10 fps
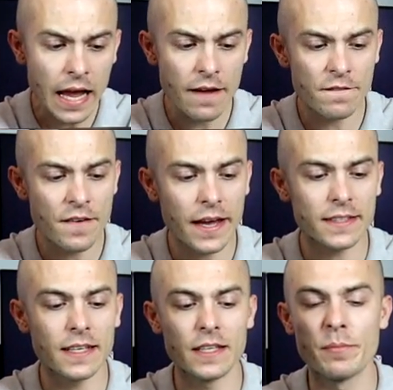
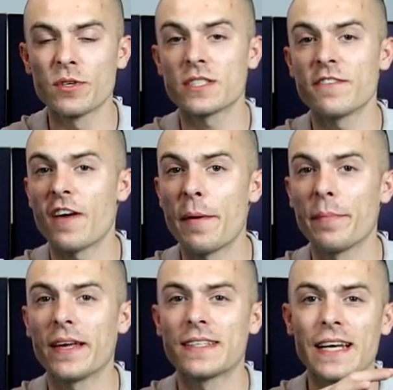effect and immersive
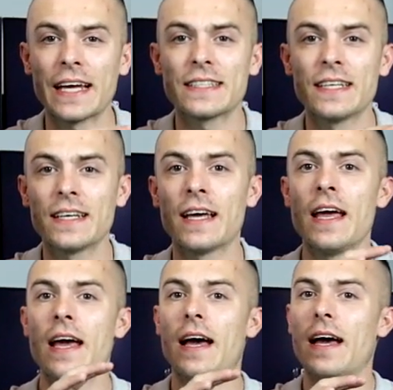ambient lighting,
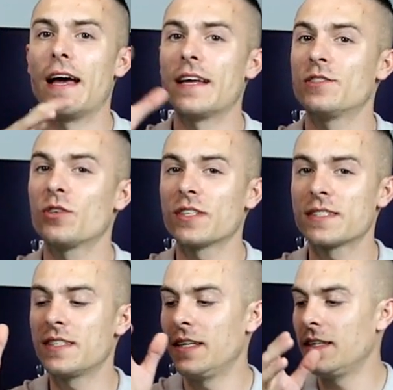as you can
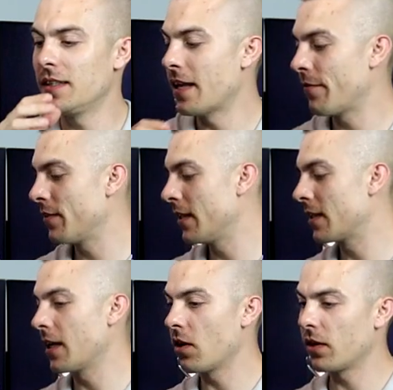see.
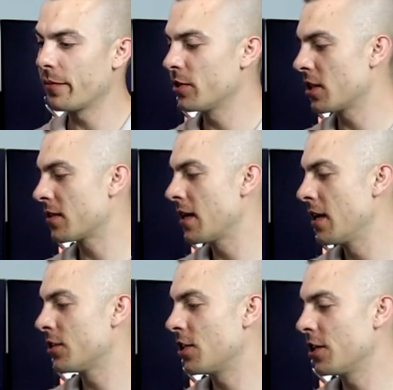Definitely, oh, let me just
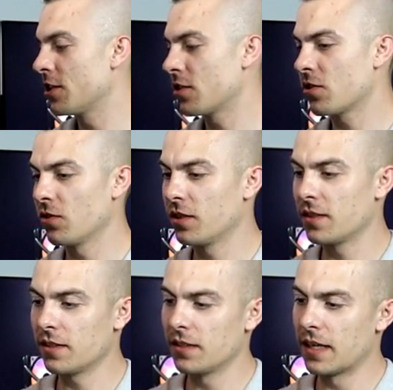change it so
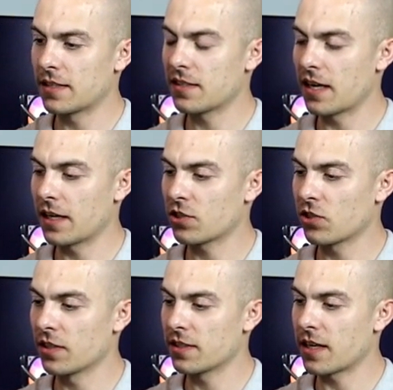it does
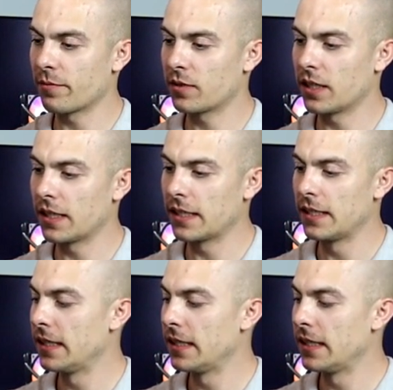actually something.